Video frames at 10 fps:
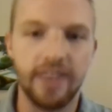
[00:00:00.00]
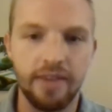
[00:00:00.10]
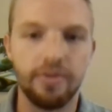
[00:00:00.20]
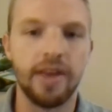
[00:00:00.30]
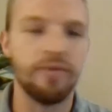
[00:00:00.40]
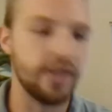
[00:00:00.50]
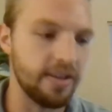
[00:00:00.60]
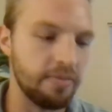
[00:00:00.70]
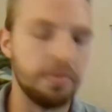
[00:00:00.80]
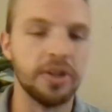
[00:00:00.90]
they
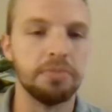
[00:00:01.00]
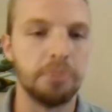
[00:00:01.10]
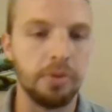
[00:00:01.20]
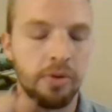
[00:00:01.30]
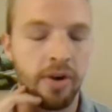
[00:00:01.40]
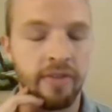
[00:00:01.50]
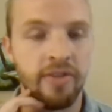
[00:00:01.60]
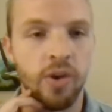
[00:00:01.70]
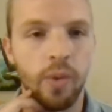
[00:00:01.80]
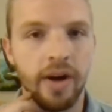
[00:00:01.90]
really build more of
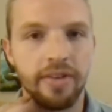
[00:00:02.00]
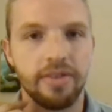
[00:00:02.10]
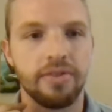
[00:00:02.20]
their wealth